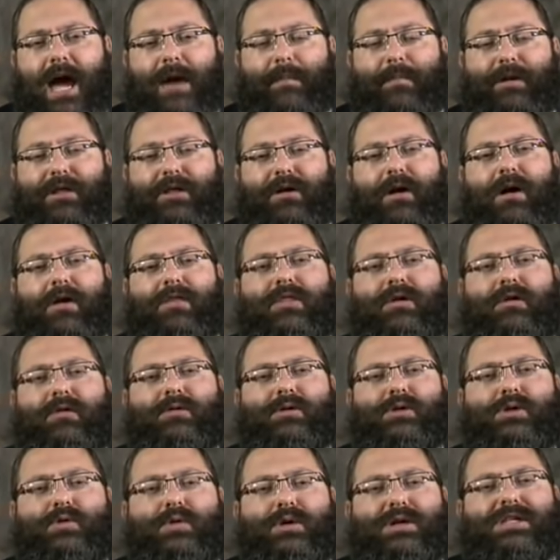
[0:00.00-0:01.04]
But there are
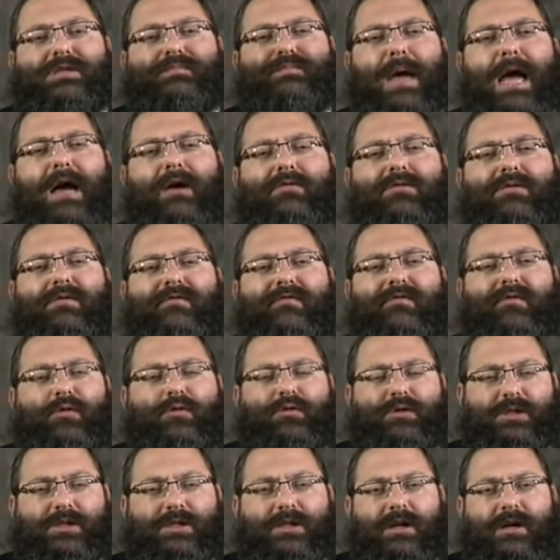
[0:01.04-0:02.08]
those who expound the
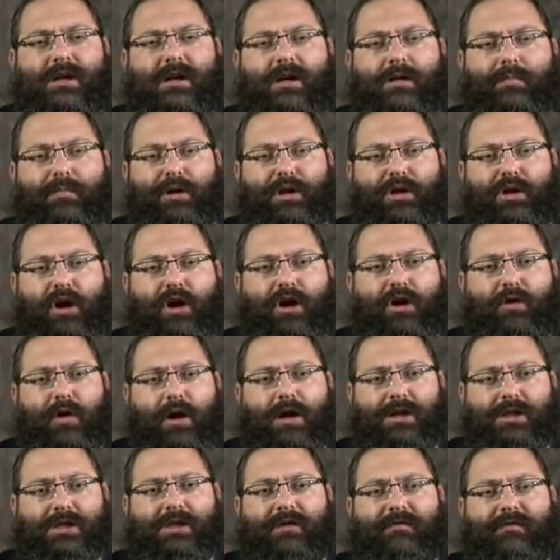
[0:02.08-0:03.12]
verse
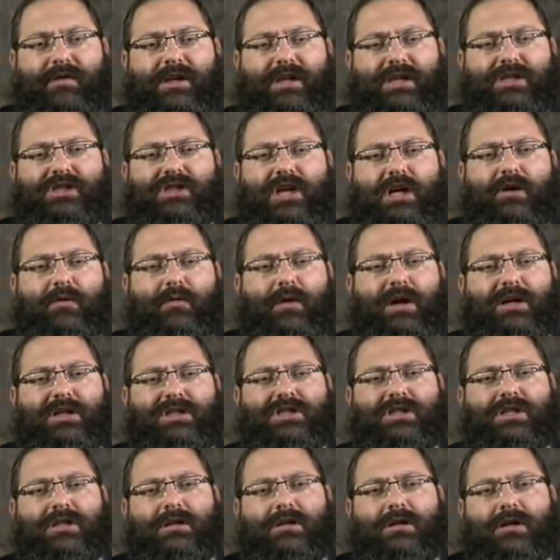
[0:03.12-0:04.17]
b'deirosav, in his
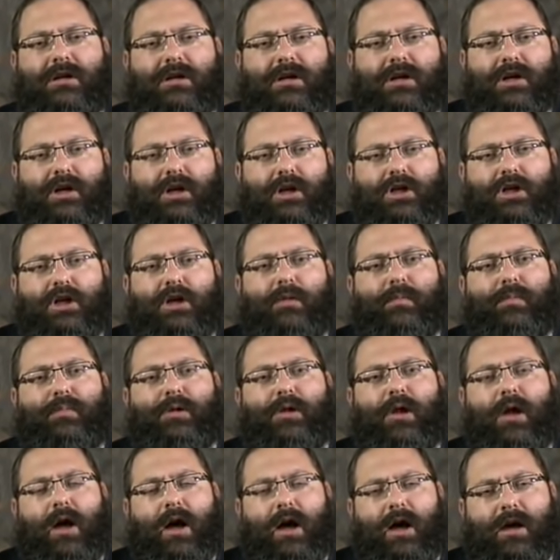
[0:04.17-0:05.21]
generation, to
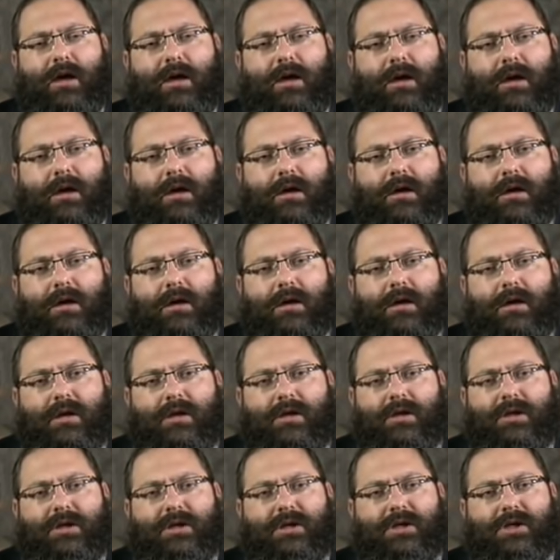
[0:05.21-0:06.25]
imply
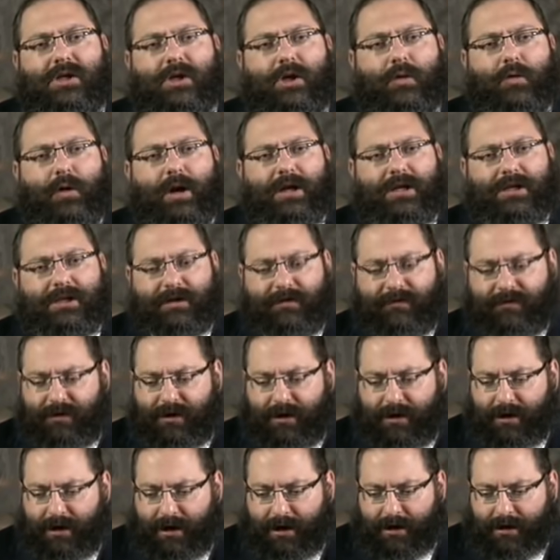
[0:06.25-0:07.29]
the disgrace of
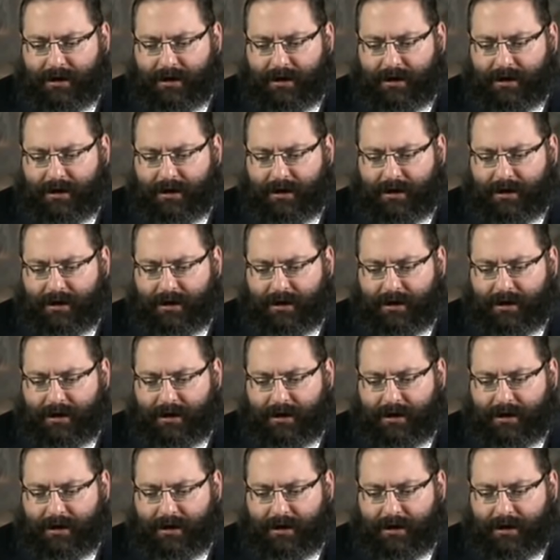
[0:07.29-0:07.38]
Noach.